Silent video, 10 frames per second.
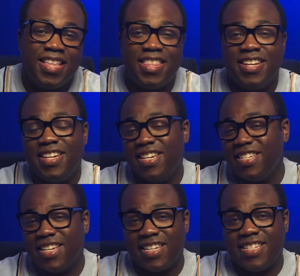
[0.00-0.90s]
then
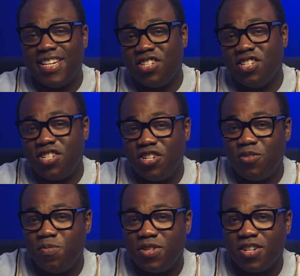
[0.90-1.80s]
these extension
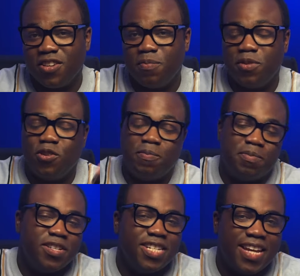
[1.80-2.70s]
tubes could be your
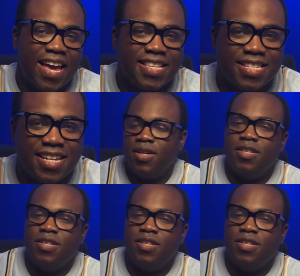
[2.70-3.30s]
budget answer.